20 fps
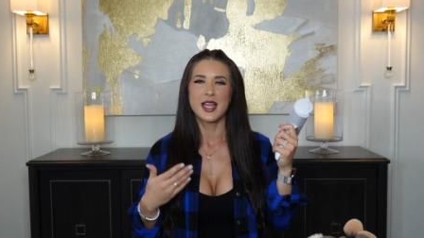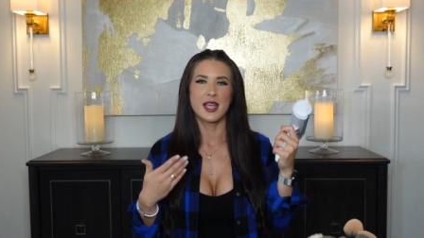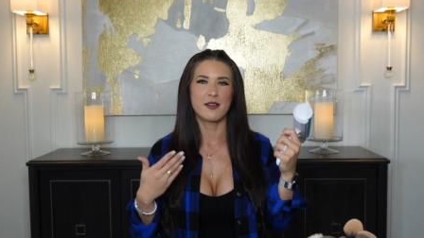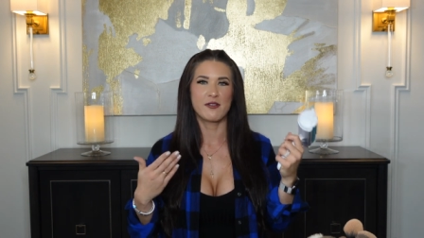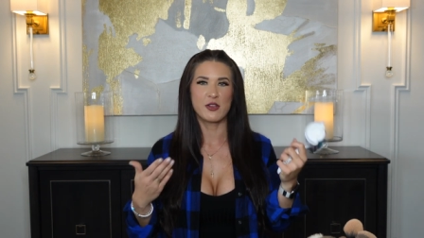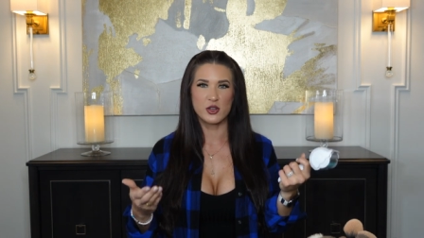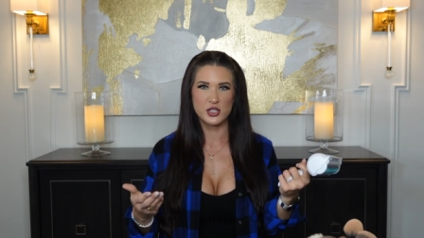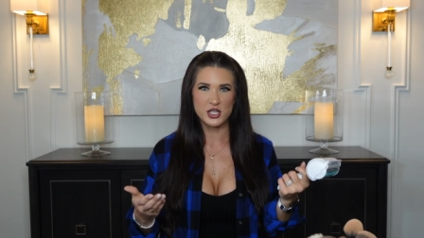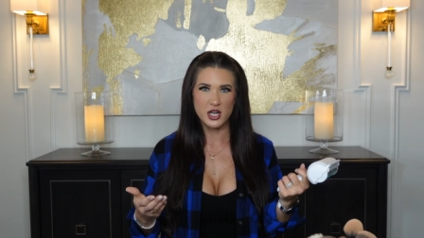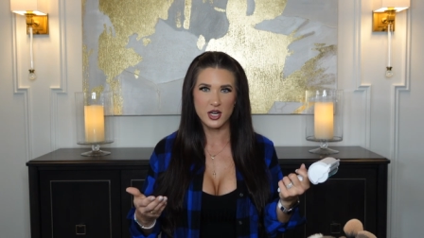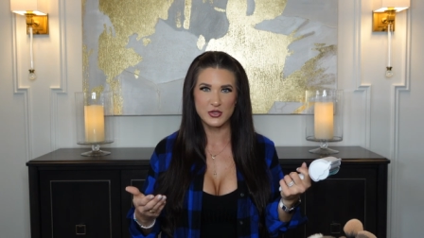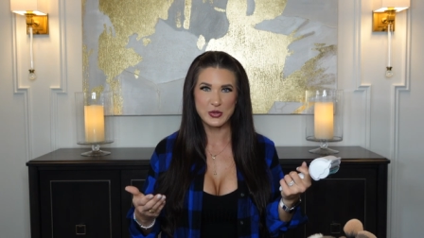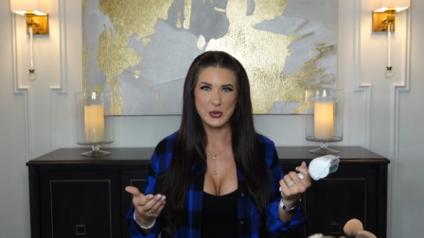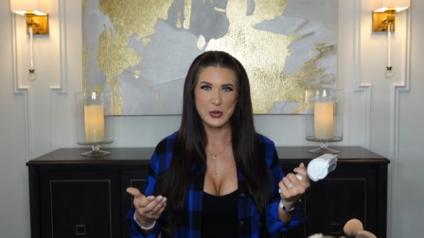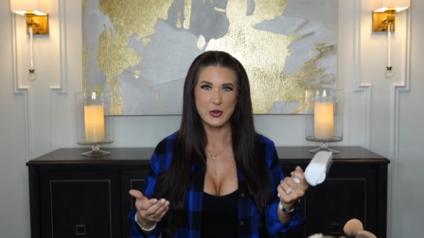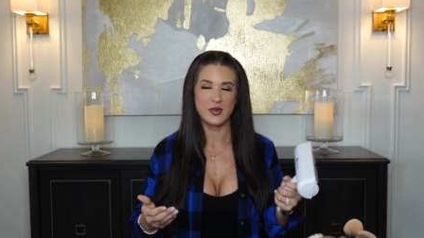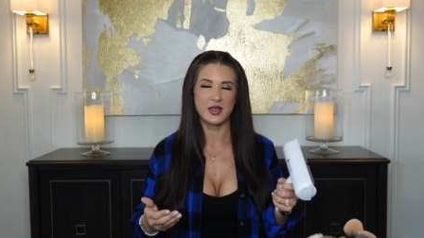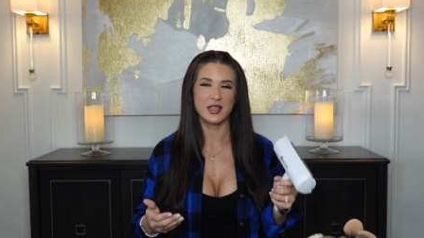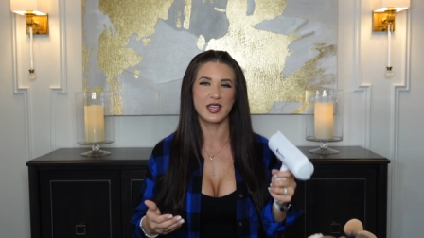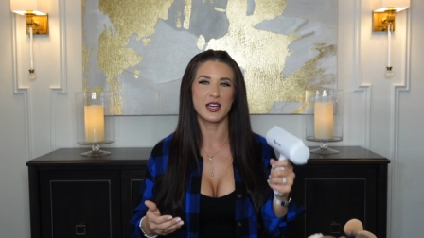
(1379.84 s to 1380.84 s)
if your dogs go
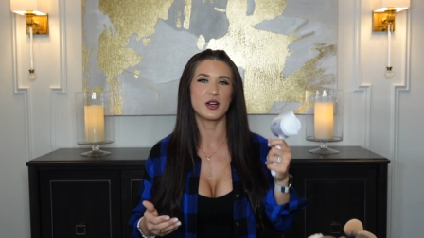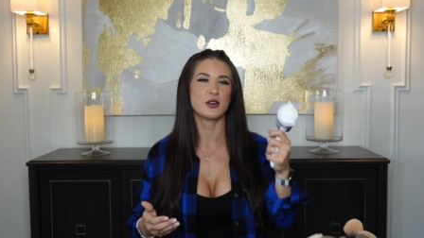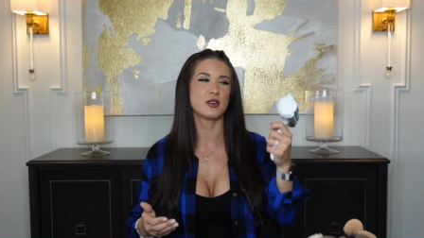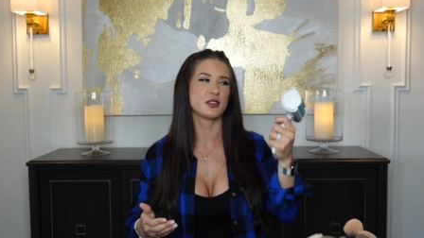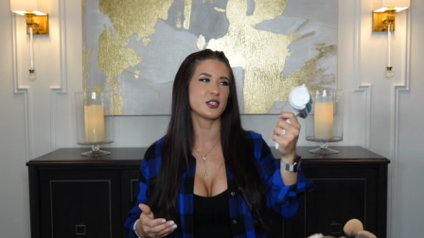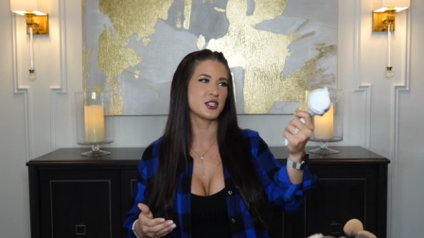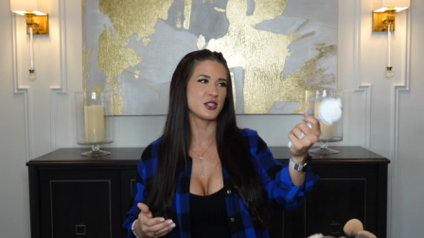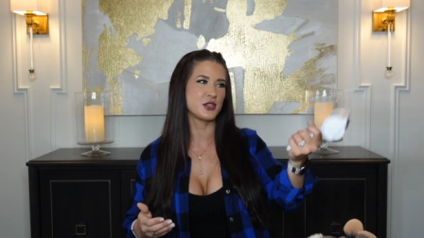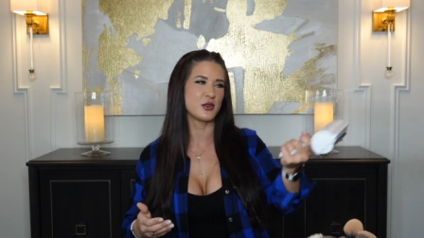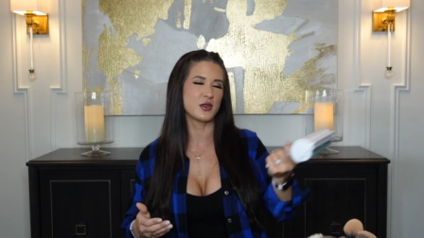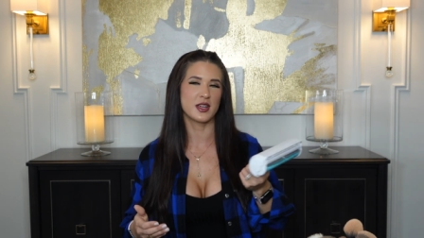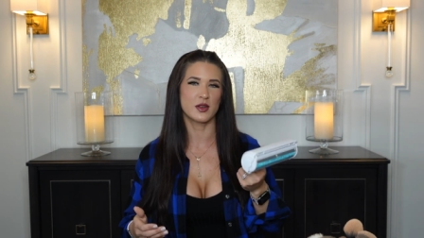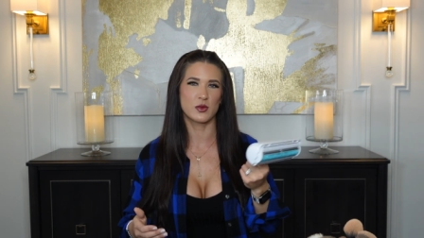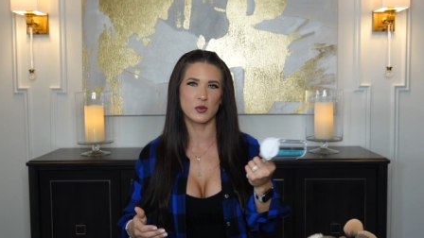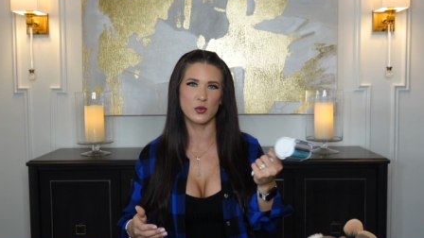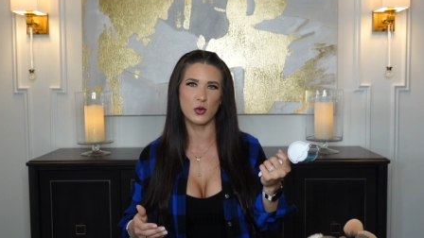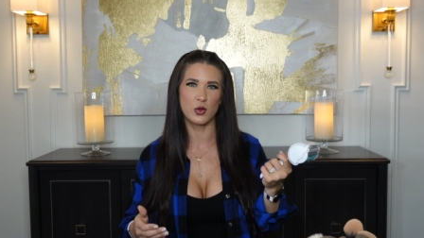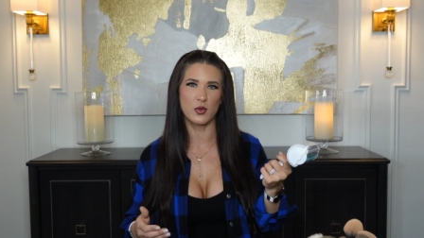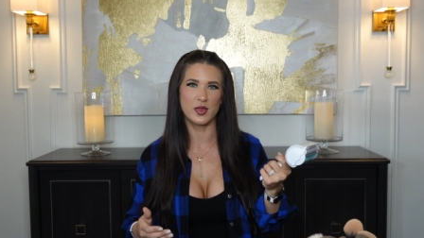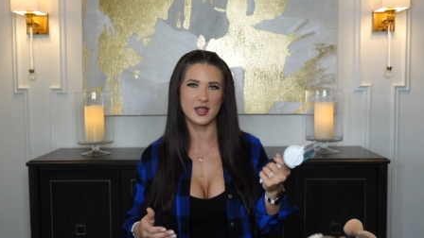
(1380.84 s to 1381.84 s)
on the couch, you can
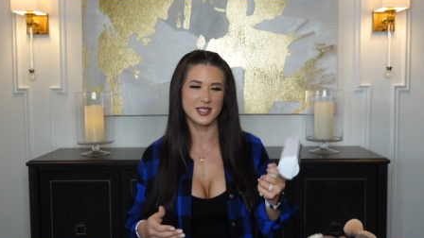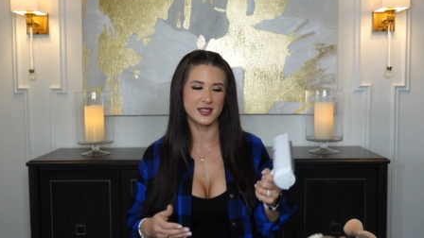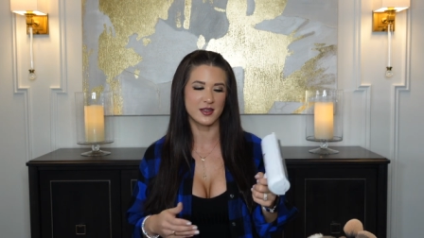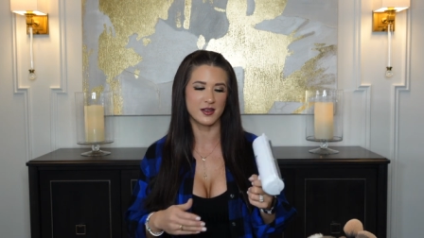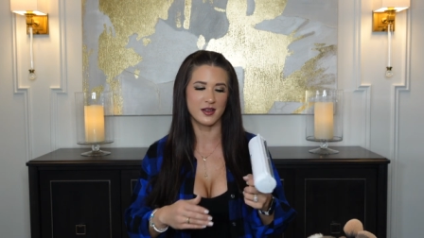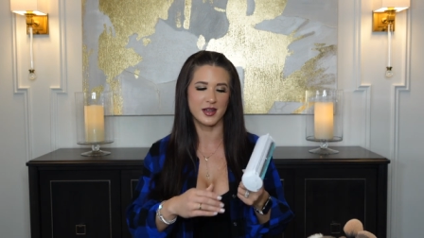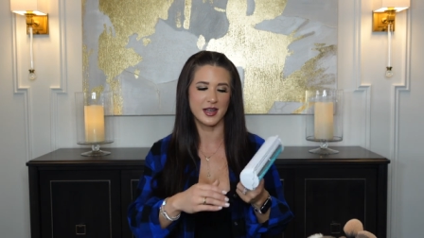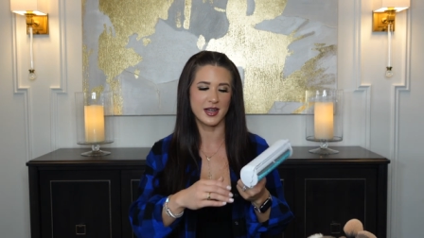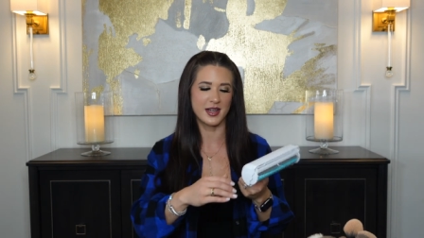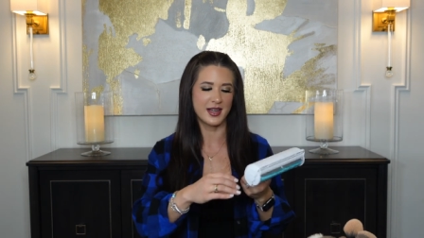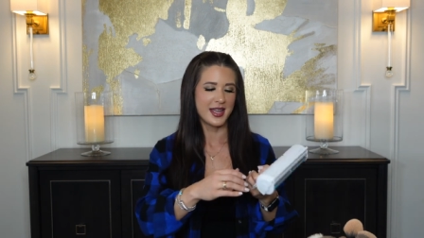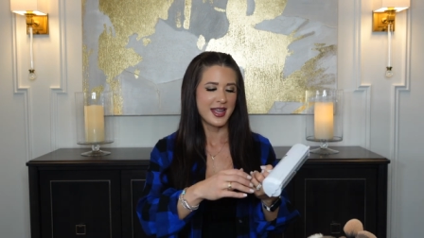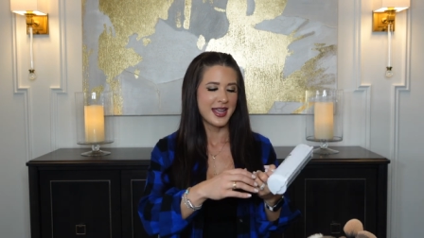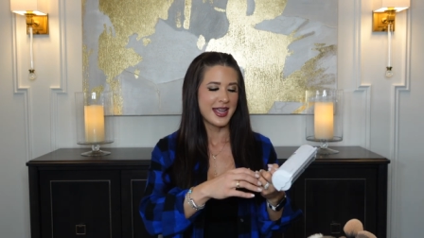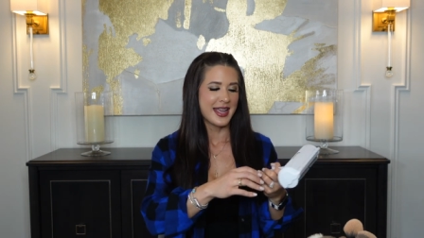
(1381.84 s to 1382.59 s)
roll this on.